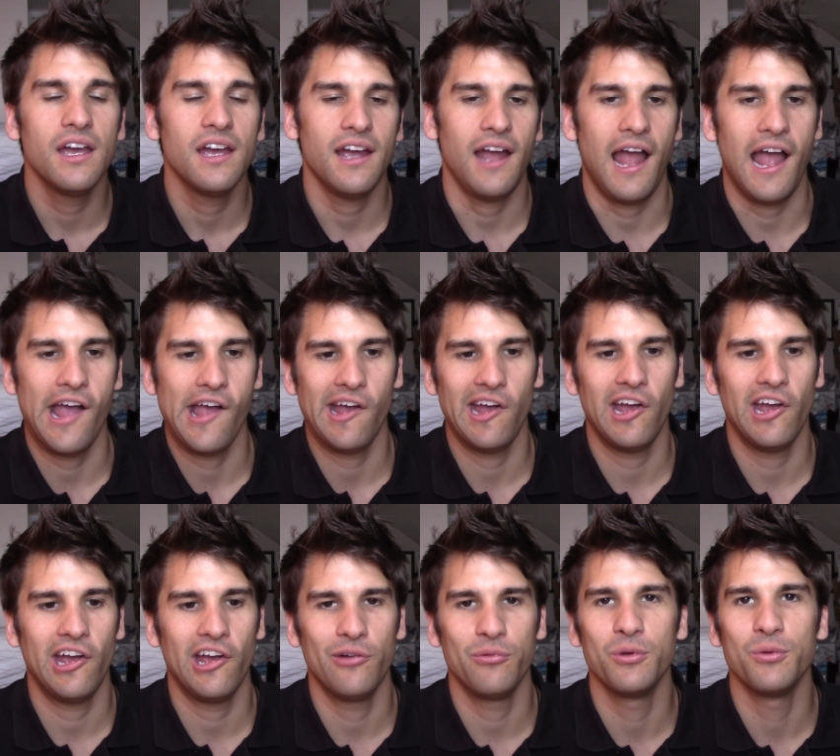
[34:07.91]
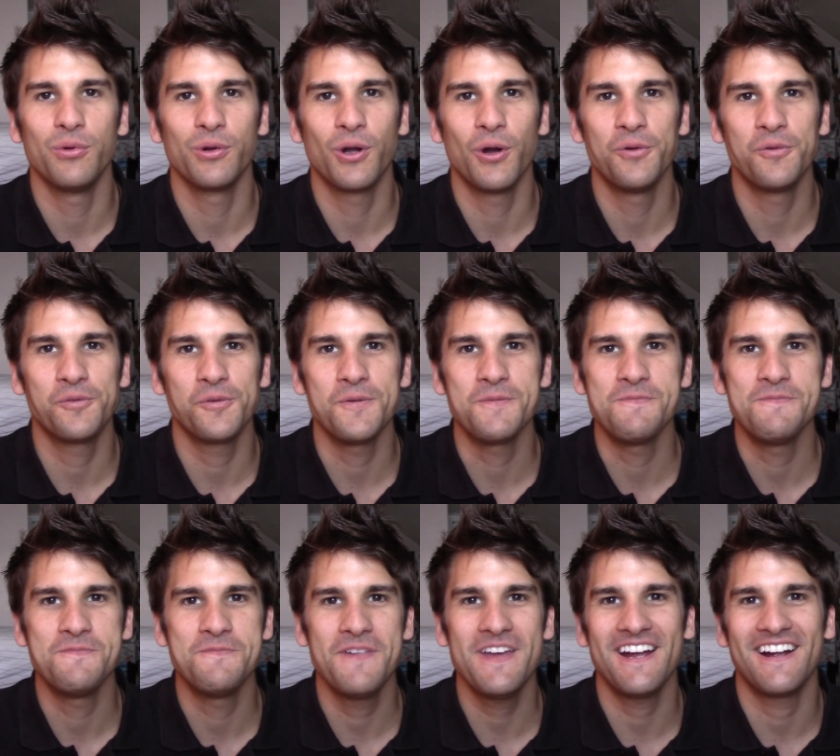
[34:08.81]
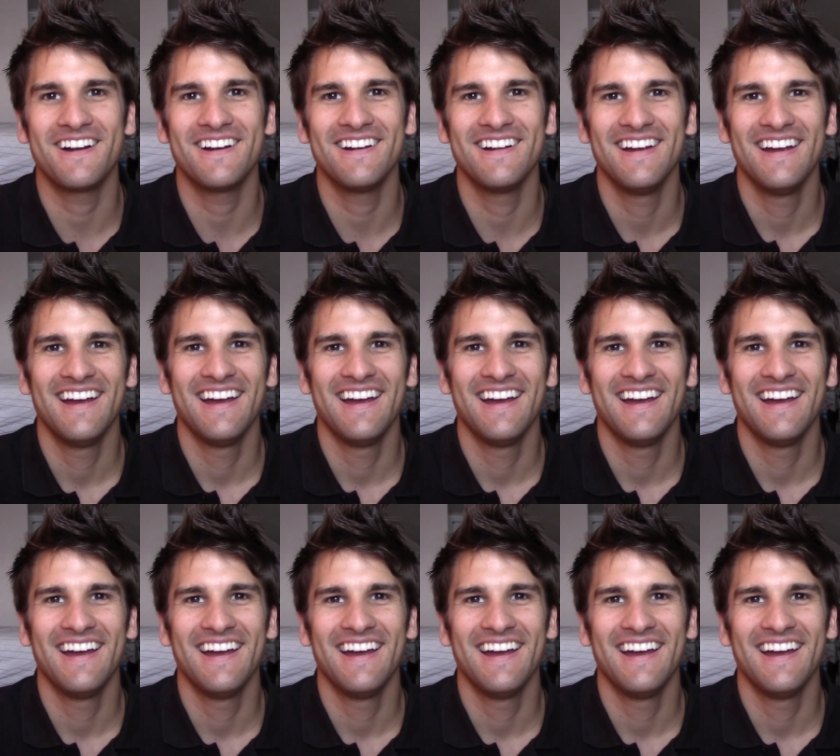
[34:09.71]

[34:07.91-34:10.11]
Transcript: and we will go from there.